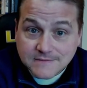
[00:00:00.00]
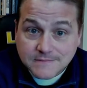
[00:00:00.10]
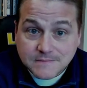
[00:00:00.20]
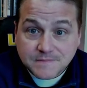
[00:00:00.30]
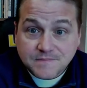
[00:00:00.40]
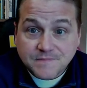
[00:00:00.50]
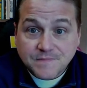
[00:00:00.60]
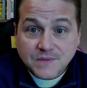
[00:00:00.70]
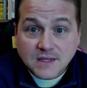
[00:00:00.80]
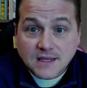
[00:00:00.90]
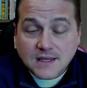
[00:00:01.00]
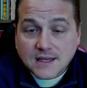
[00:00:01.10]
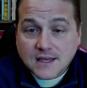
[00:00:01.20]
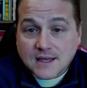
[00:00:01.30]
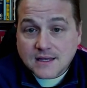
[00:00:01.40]

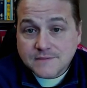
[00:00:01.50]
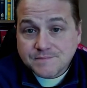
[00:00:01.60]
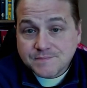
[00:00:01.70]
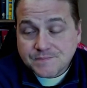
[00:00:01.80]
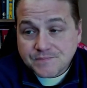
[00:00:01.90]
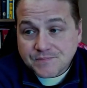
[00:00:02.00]
[no speech]